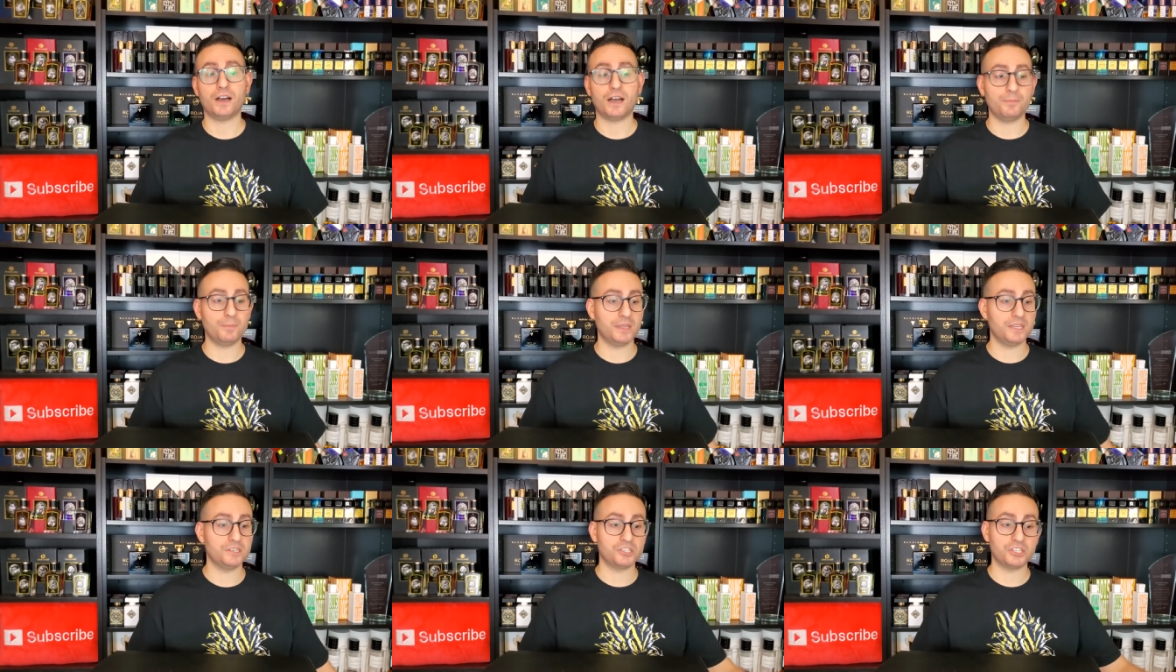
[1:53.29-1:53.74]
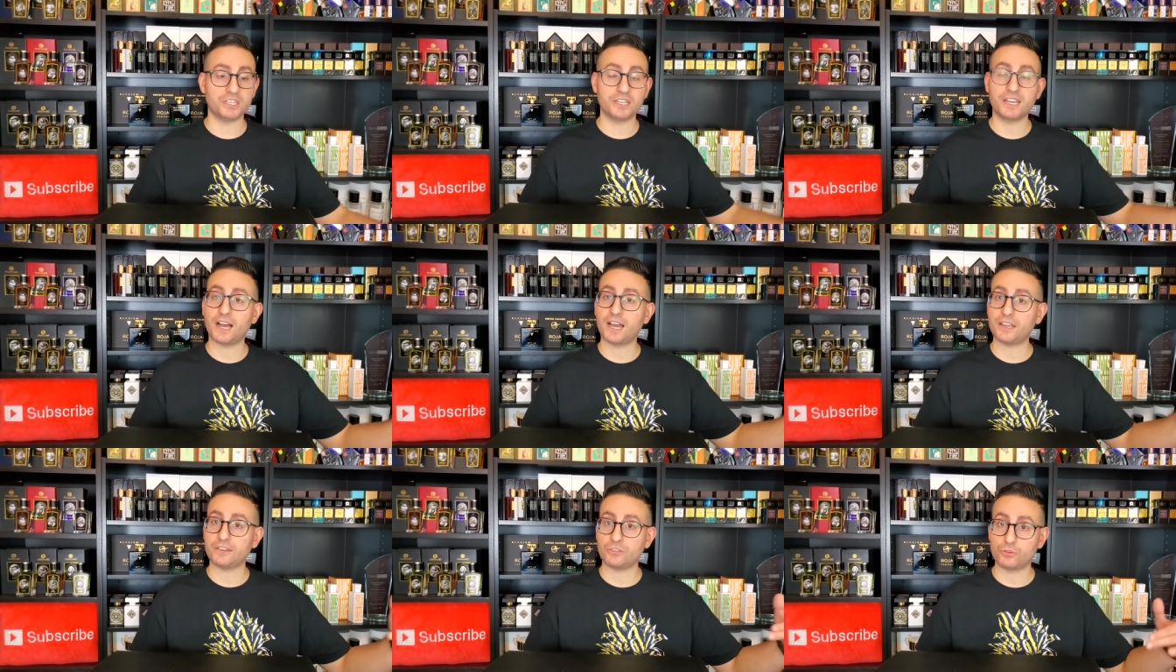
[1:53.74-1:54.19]
I mean, she
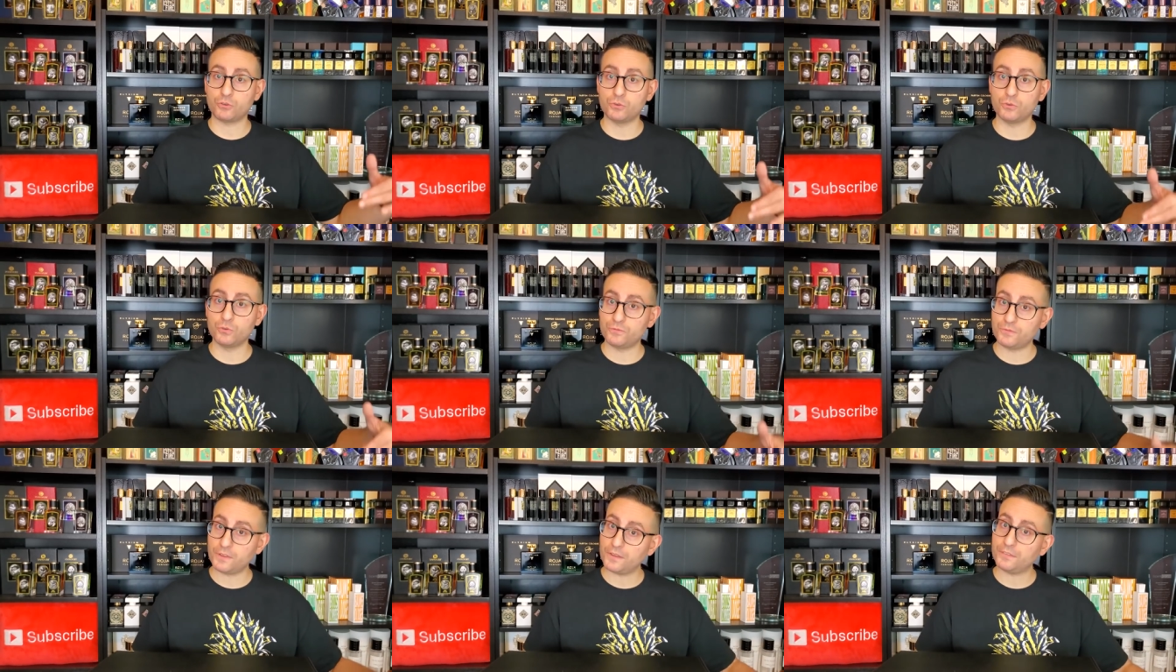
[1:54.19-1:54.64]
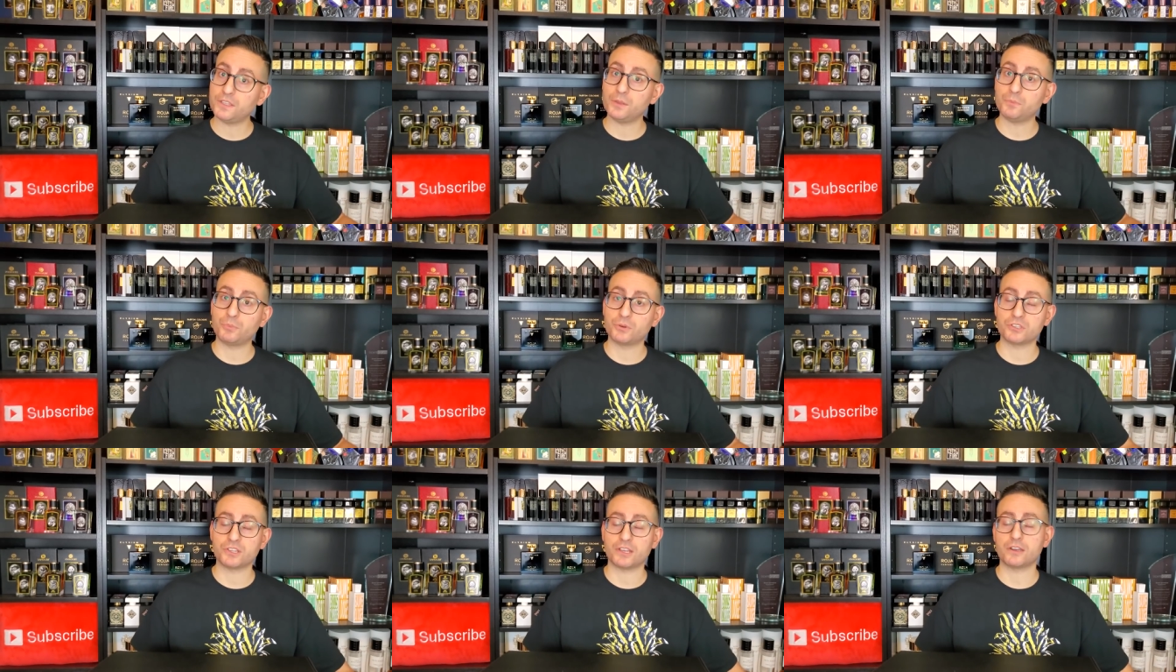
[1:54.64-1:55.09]
got through fifty
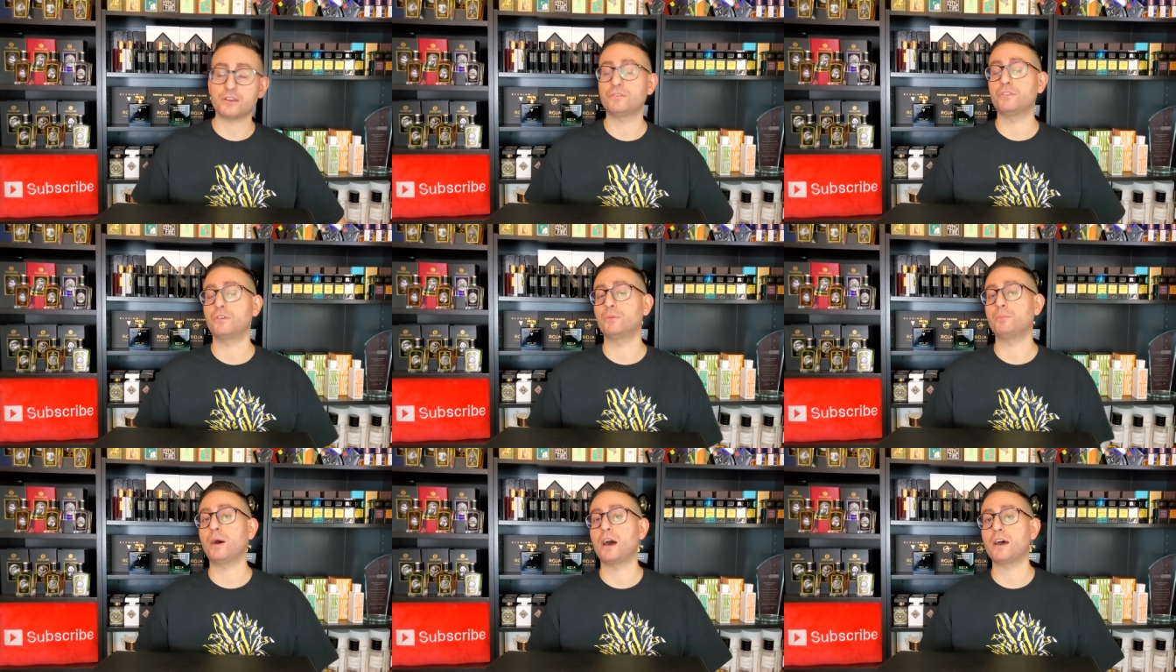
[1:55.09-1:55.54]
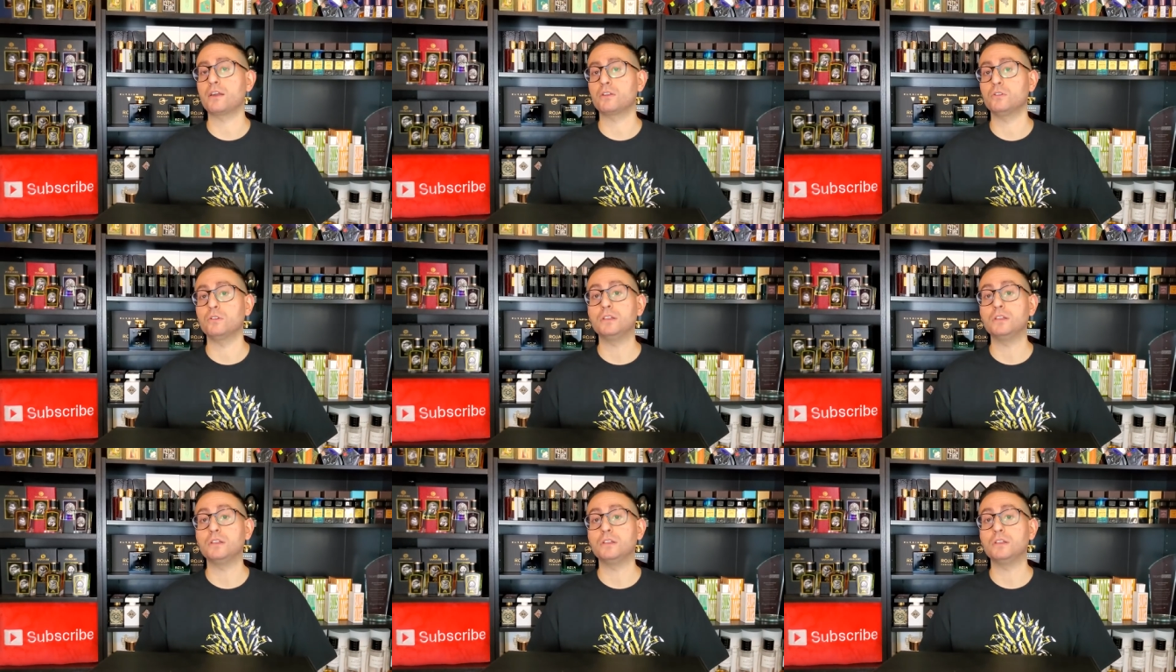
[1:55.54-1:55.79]
percent of her bottle,